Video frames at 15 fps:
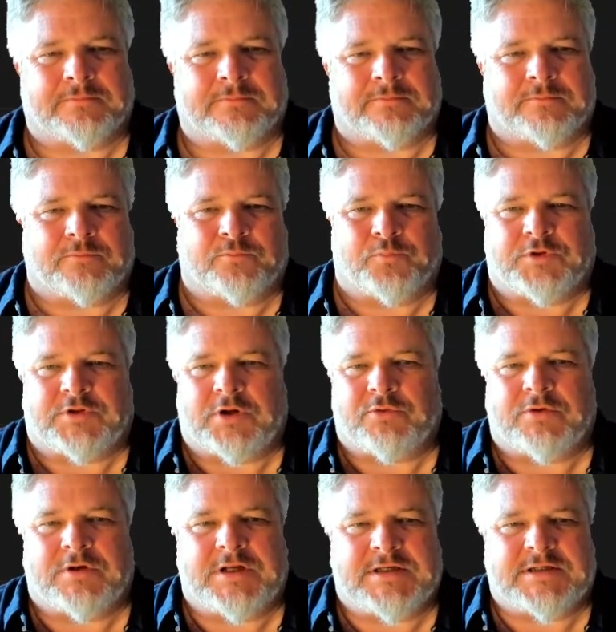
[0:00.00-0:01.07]
We don't
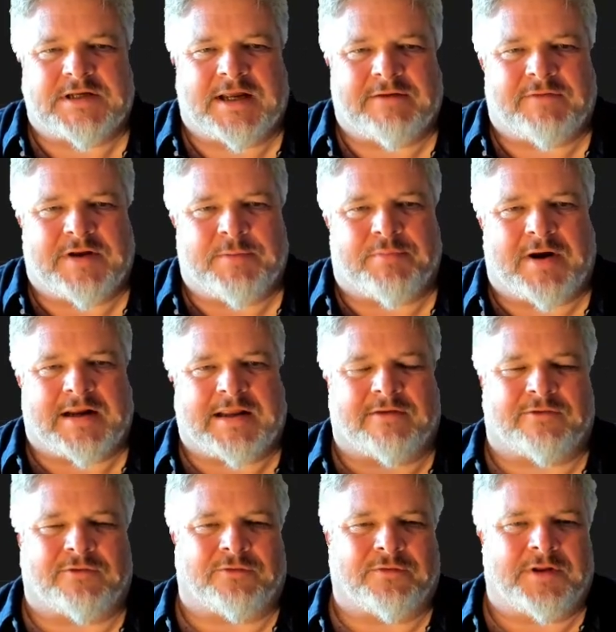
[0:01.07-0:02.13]
need to have any brackets
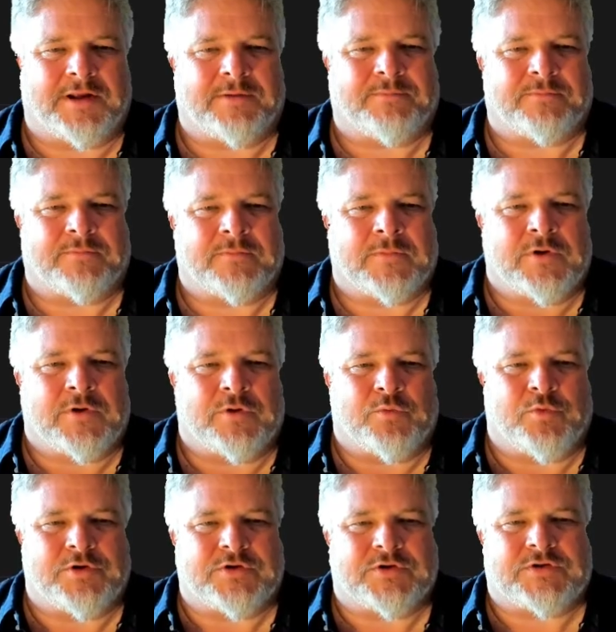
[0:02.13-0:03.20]
on there. We
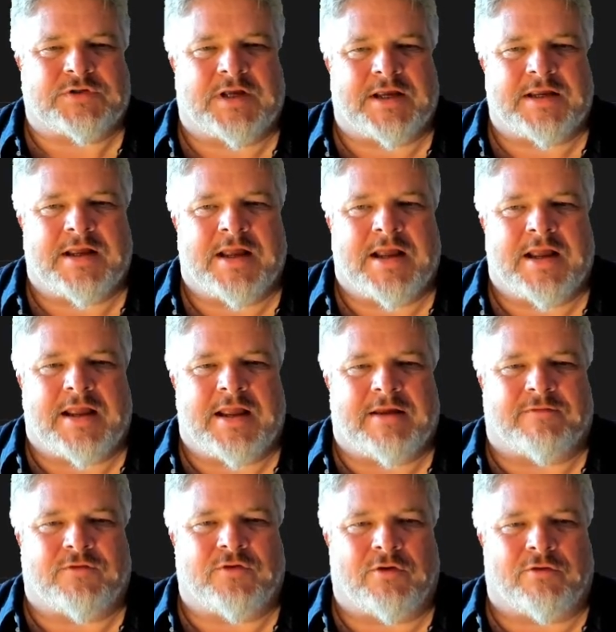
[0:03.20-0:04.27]
just say, if
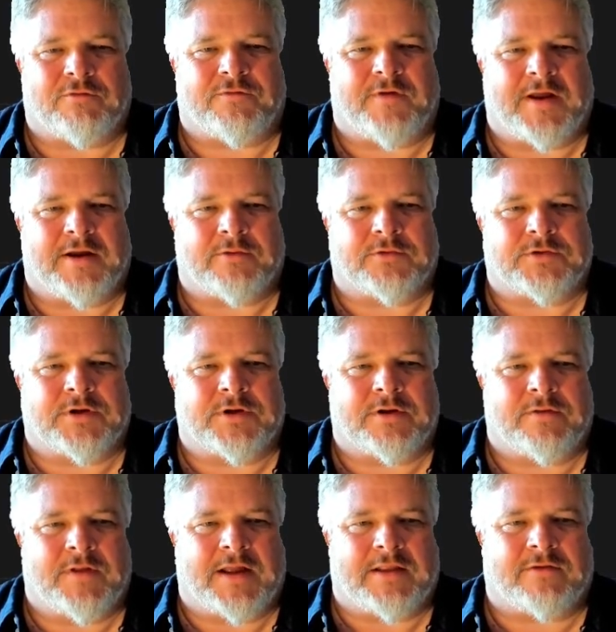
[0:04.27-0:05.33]
not found,
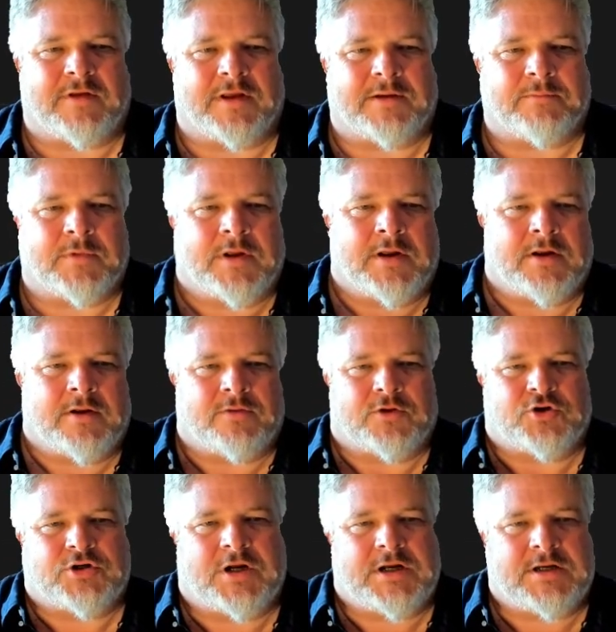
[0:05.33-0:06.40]
that's it.
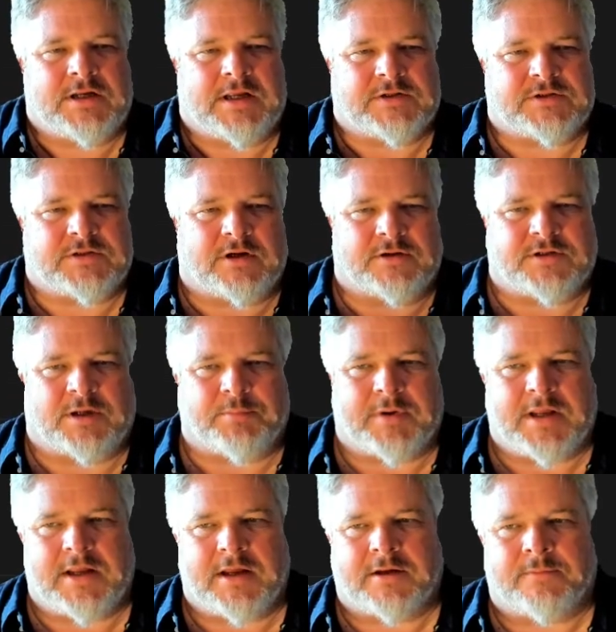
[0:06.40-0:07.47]
Chain gets tugged up
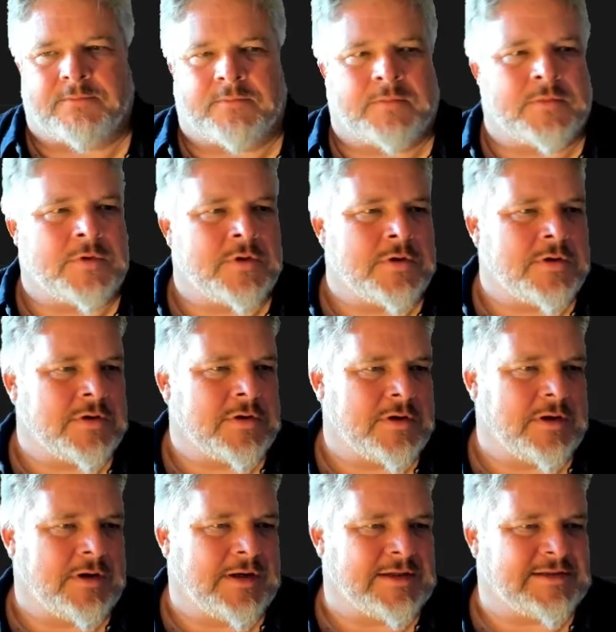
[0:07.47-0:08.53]
here.
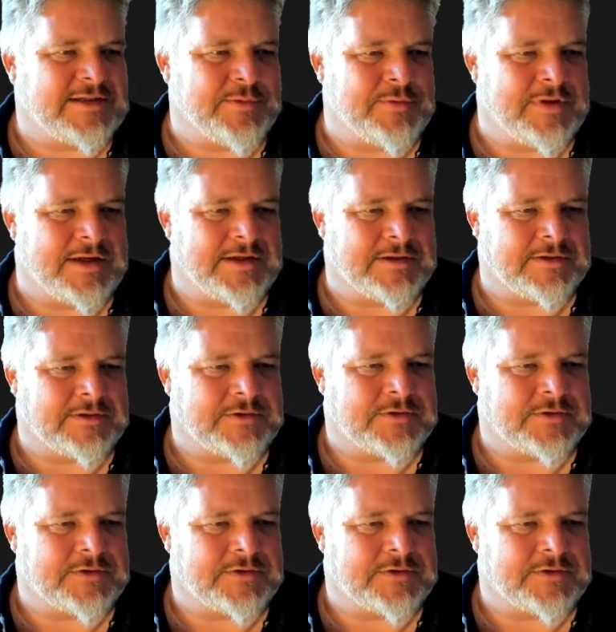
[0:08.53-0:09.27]
Let's see what that does.